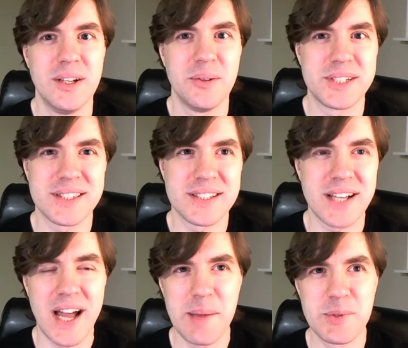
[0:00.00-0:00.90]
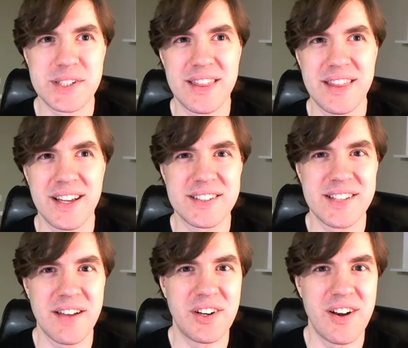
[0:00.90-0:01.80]
which at the time was, I think,
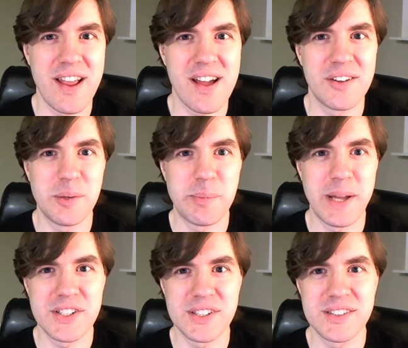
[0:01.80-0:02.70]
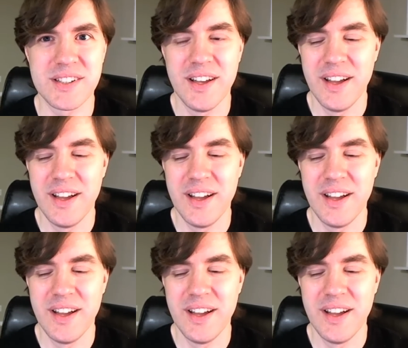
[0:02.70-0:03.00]
seven or 800 pages.